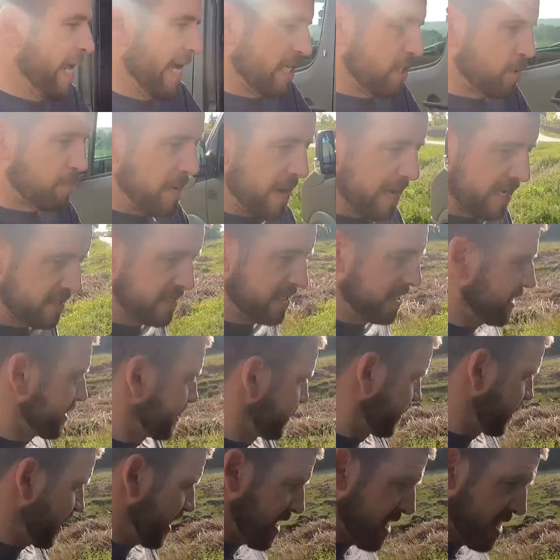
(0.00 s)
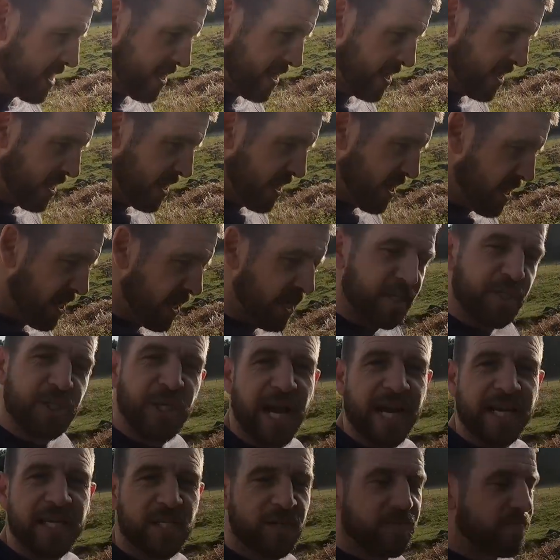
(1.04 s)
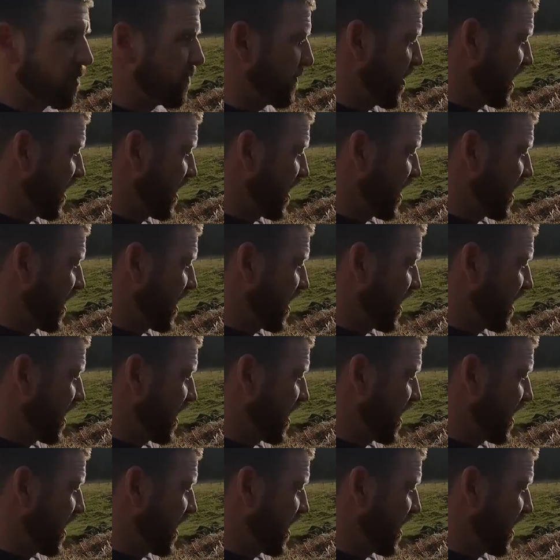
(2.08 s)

unexpected uh, change of